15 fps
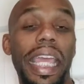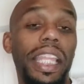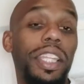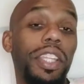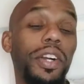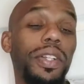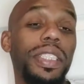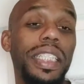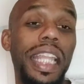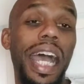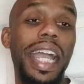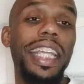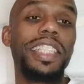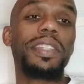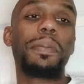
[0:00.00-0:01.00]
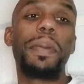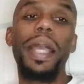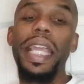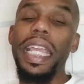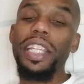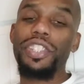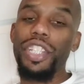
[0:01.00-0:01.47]
It looks nice,
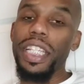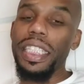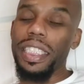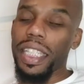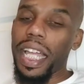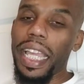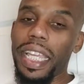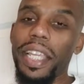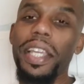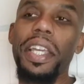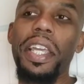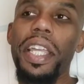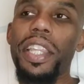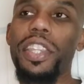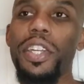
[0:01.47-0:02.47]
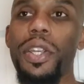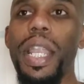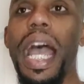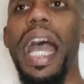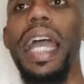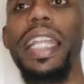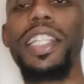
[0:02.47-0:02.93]
but it's just like, they're
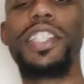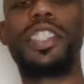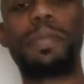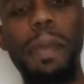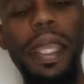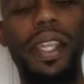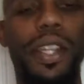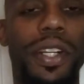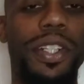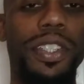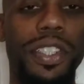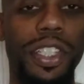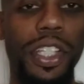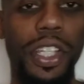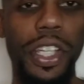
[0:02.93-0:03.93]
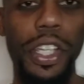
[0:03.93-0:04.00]
not speakers.